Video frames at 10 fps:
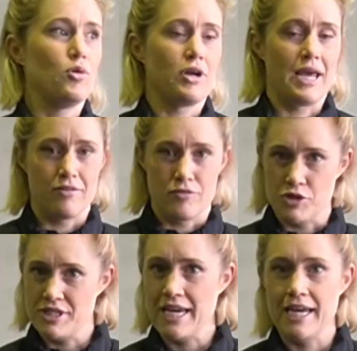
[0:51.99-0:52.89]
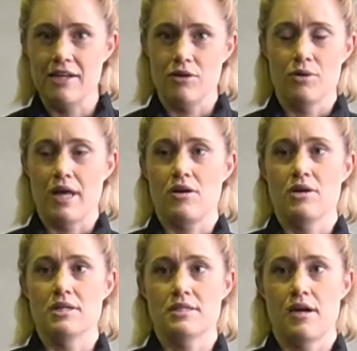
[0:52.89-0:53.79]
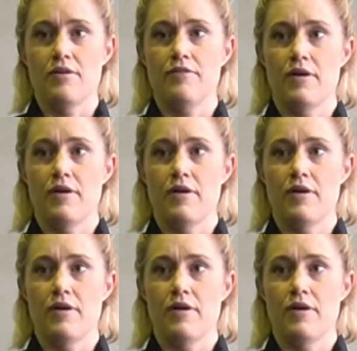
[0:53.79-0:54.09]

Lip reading: got out of routine and all that kind of stuff.